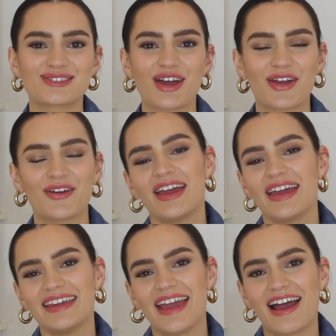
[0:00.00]
So
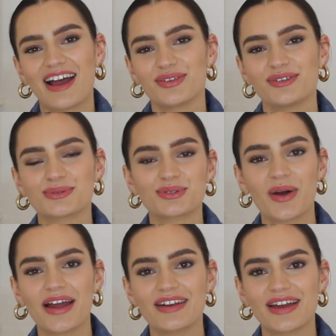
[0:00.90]
yeah, I thought this was
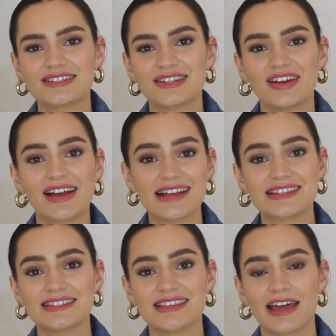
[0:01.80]
quite a nice look, as
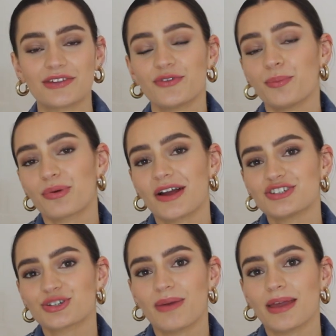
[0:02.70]
I said, for
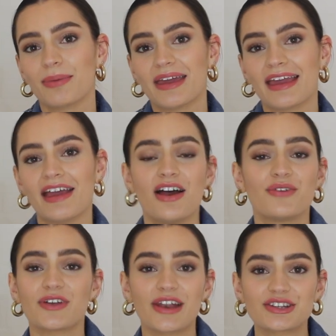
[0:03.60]
brunch maybe,
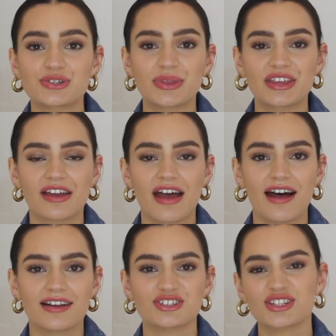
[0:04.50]
for lunch with the
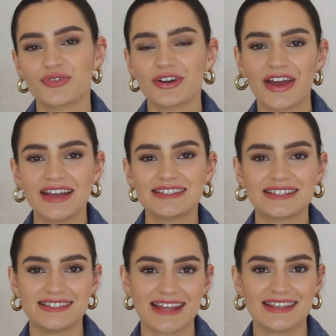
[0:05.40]
girls, just for a nice
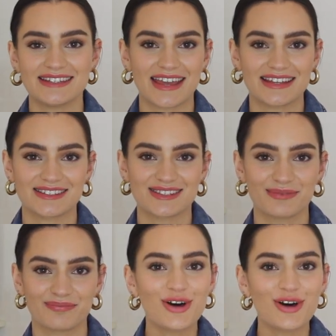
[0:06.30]
day date.